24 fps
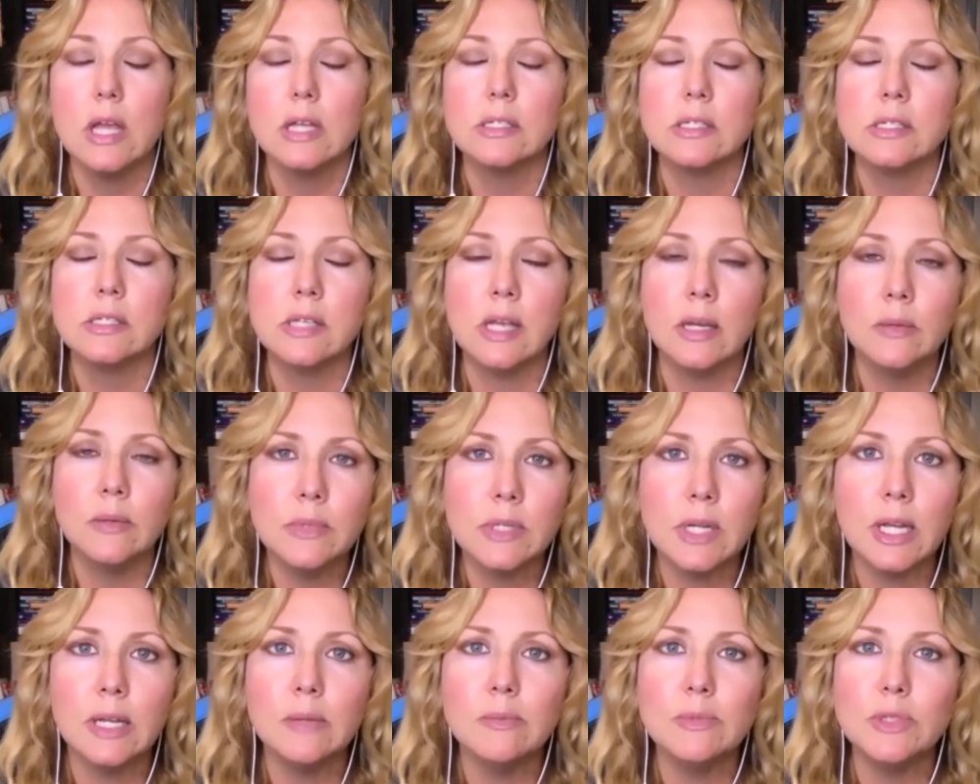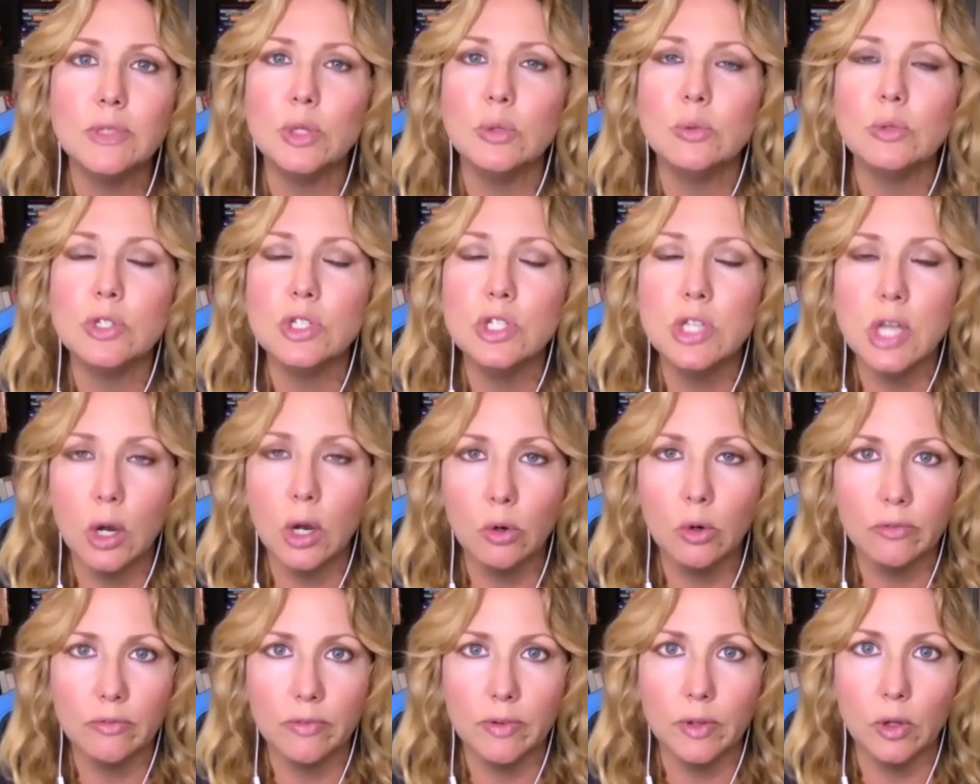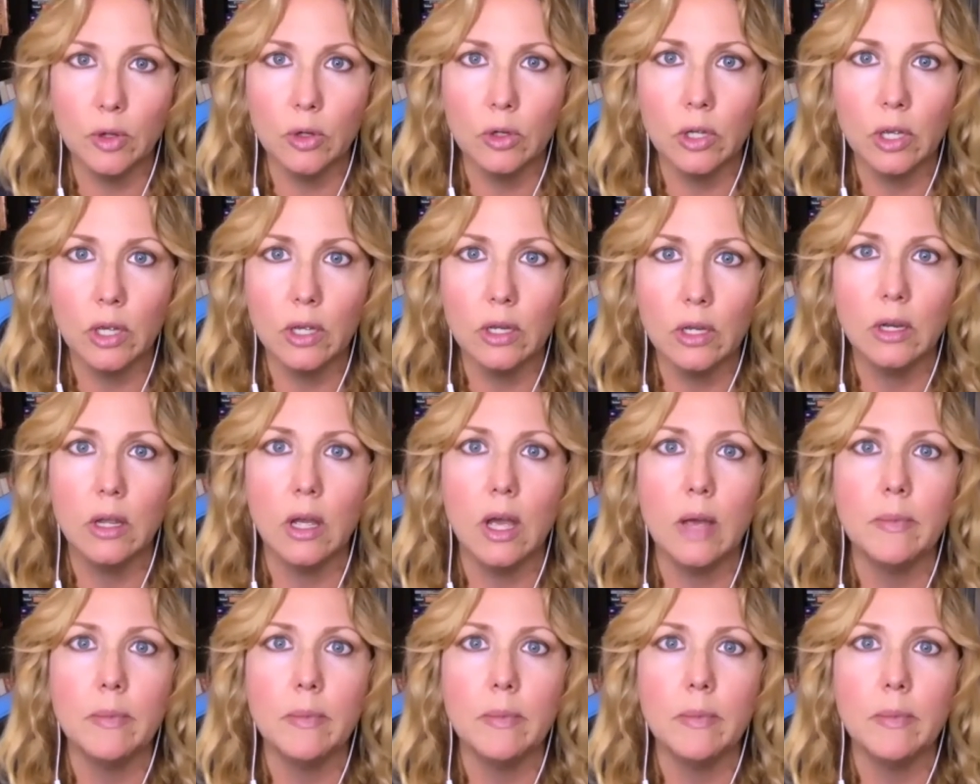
Sometimes you don't feel good.